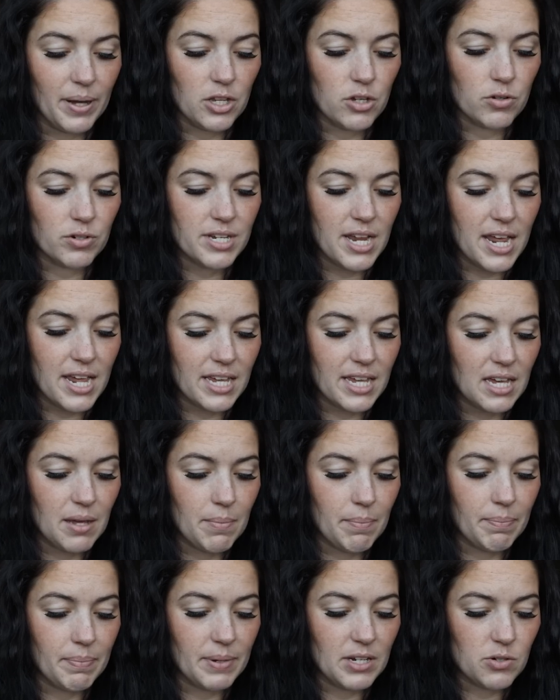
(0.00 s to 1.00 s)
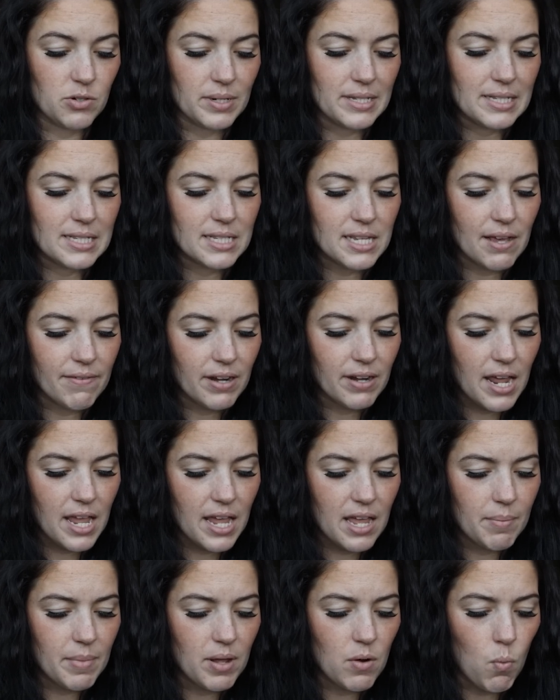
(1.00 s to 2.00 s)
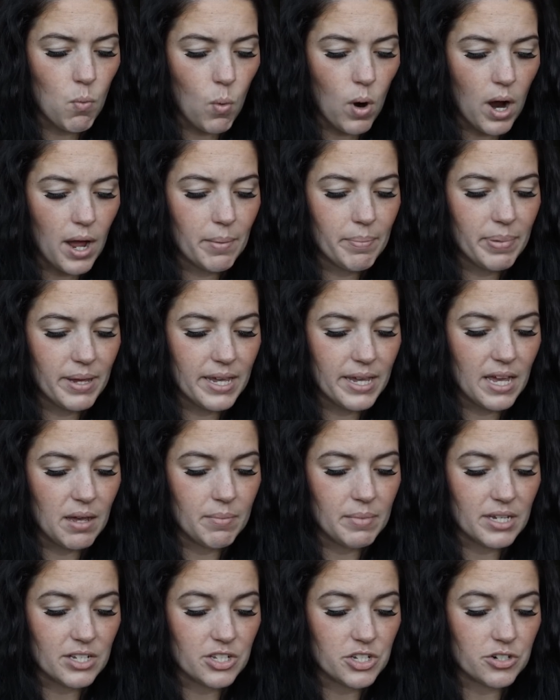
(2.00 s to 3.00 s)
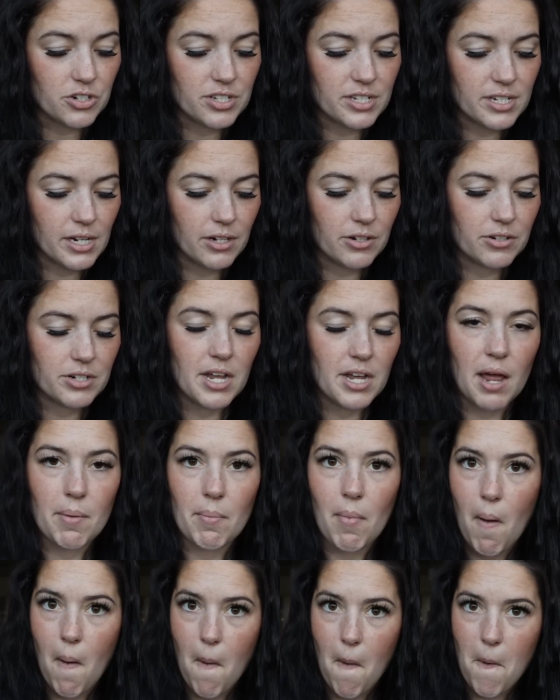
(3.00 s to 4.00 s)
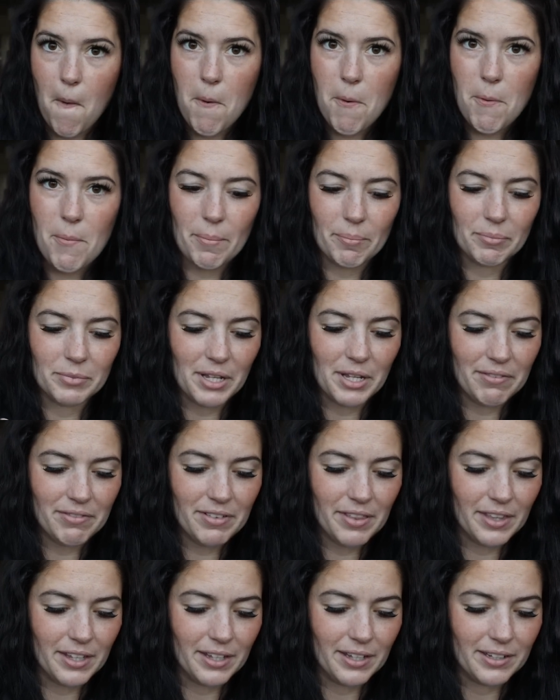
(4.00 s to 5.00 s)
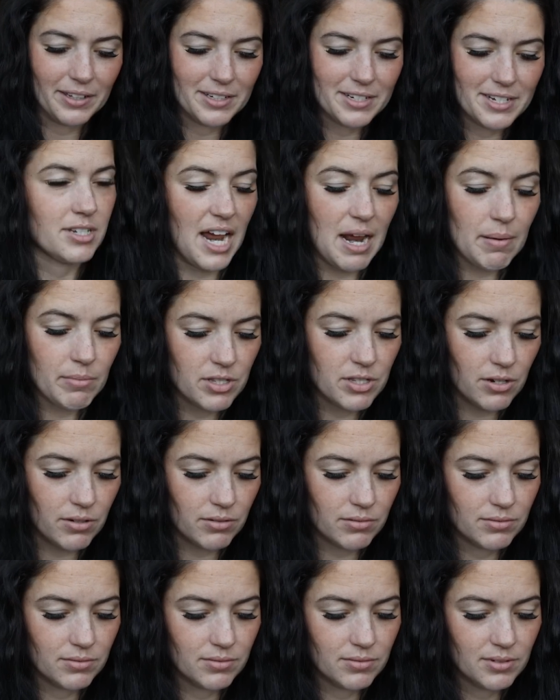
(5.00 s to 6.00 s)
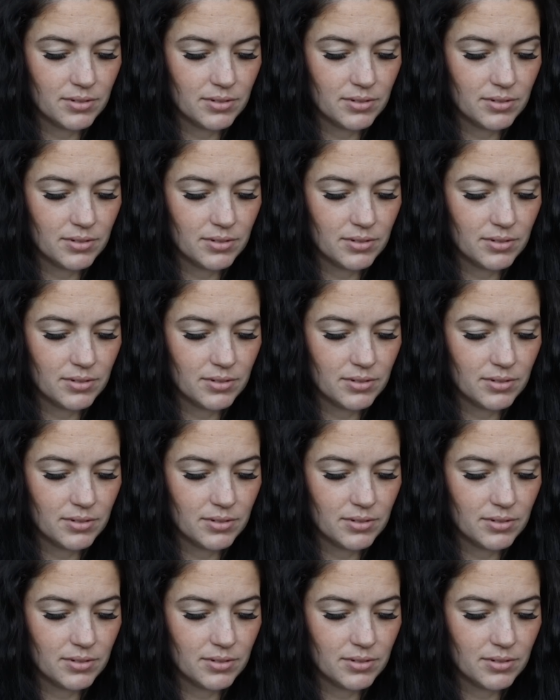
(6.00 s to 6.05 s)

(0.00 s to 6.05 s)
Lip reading: But you take it between 7 a.m. and 1 p.m. Eastern Standard Time. Oh, I'm loving the time zone.